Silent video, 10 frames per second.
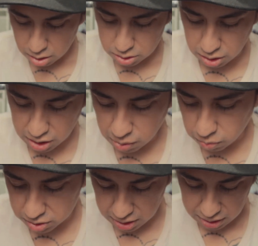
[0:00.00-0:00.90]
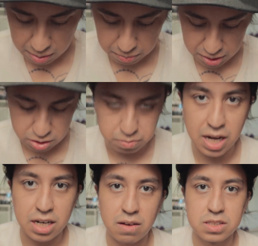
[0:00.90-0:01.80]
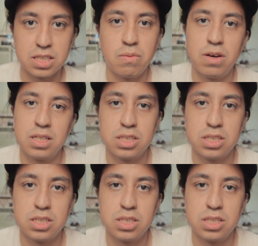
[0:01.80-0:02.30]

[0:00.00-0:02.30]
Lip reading: So the keywords that came into mind, obviously I want